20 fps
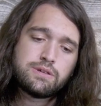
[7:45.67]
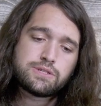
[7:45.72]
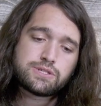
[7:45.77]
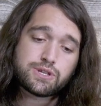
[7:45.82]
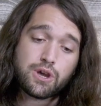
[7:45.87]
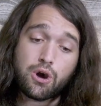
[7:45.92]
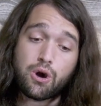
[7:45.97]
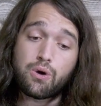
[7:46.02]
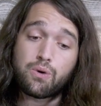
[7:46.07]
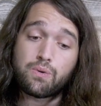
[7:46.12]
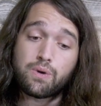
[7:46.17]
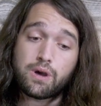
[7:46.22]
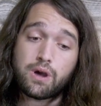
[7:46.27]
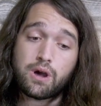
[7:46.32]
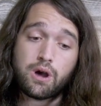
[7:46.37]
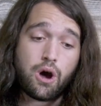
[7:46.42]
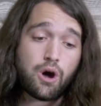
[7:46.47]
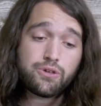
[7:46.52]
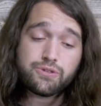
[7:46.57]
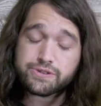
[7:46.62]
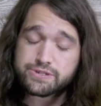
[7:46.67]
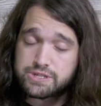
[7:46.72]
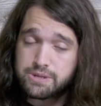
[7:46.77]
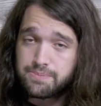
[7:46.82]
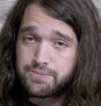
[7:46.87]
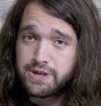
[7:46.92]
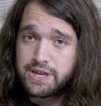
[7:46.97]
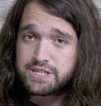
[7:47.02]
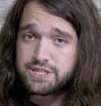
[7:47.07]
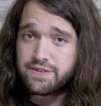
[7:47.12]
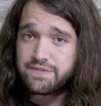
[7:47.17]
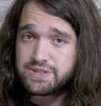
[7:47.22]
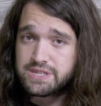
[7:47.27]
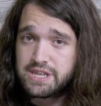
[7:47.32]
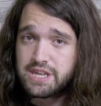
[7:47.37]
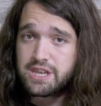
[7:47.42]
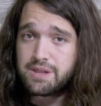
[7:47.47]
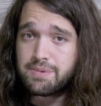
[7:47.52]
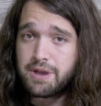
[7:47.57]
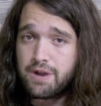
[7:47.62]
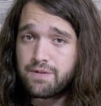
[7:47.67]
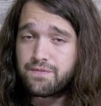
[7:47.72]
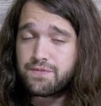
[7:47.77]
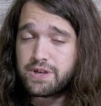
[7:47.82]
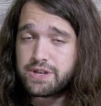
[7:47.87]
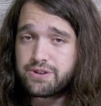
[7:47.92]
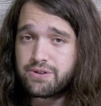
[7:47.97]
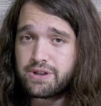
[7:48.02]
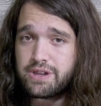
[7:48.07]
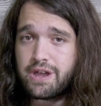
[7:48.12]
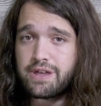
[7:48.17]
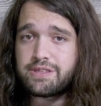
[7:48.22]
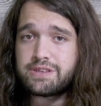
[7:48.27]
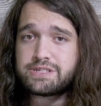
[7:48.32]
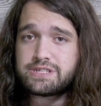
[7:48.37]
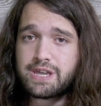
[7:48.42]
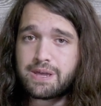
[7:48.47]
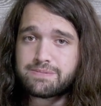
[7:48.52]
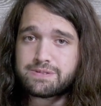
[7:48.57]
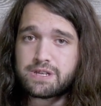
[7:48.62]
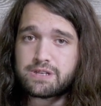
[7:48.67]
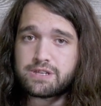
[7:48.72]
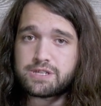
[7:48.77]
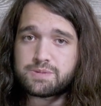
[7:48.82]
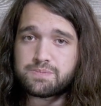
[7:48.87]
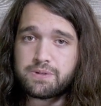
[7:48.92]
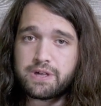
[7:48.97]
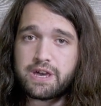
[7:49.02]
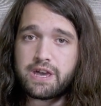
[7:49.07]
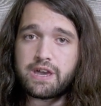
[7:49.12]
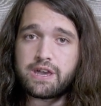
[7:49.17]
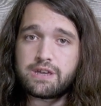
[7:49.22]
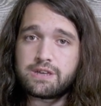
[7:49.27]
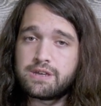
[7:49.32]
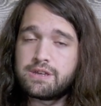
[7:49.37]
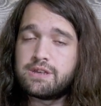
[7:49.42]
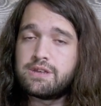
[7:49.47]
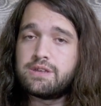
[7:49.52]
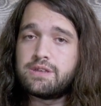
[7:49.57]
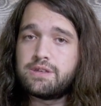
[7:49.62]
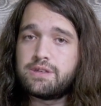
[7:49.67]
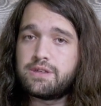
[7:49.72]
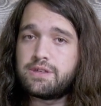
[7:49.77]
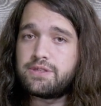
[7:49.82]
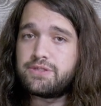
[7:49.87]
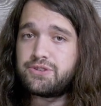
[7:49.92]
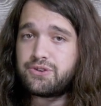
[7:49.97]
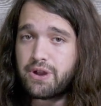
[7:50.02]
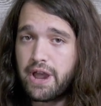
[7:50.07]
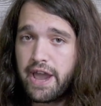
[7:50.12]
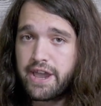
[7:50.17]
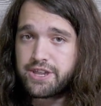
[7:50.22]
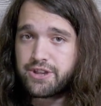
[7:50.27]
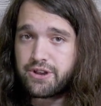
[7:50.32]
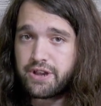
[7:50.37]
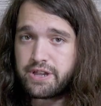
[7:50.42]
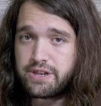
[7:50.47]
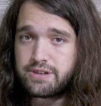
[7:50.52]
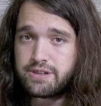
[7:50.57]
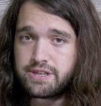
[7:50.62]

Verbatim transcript: So all those complaints you've seen about flickering on this Samsung display, they're accurate.